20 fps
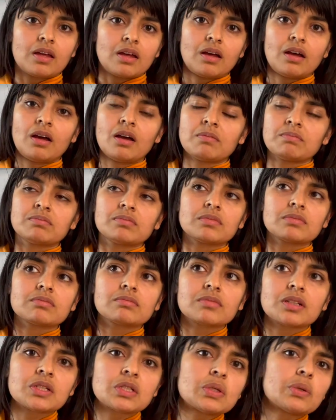
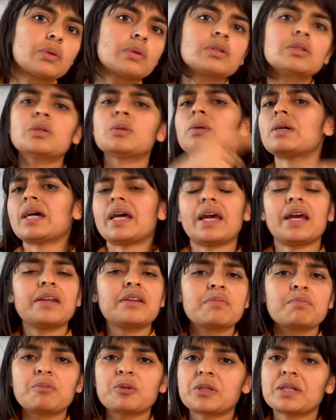don't go ahead
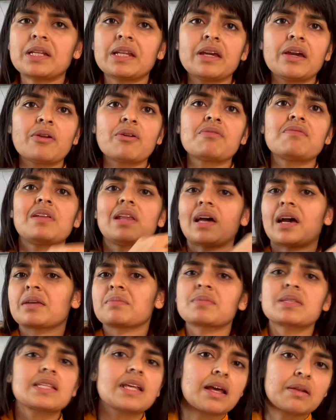and put a layer of lime
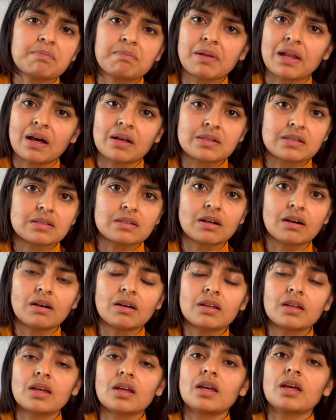sand plaster.
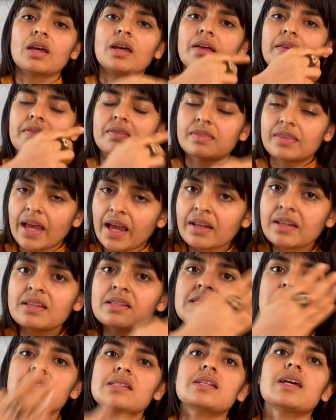Then
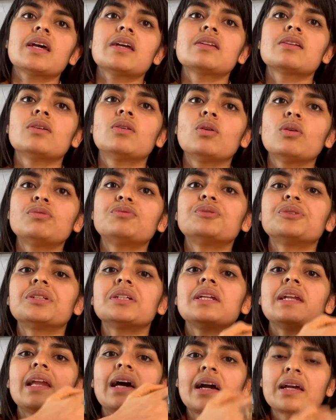instead, go for a
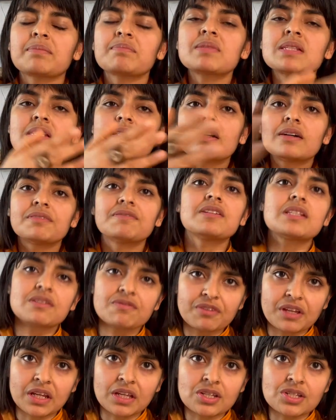lime surface
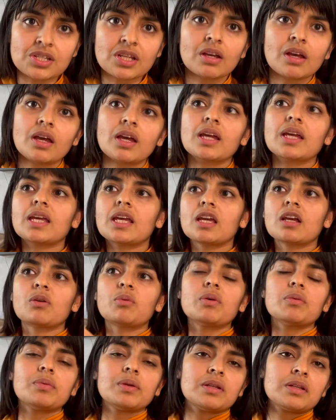finish
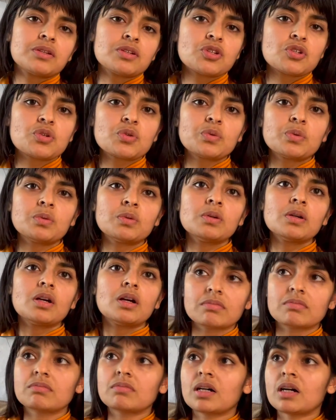equivalent to
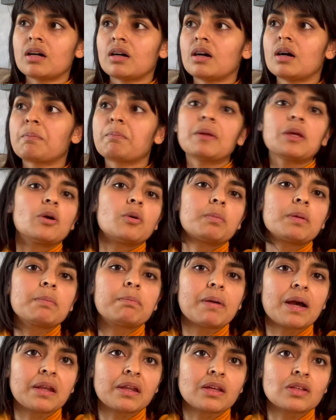a POP
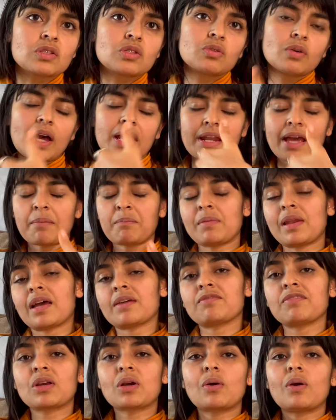punning. So at
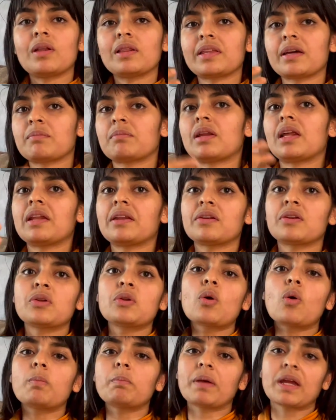MLIME, we call them
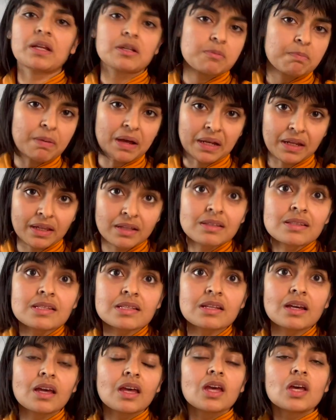no paint punnings.
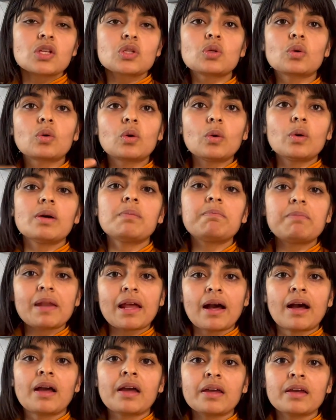So go
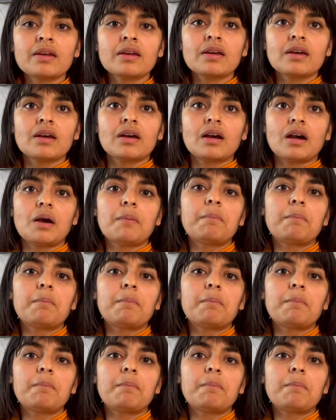apply a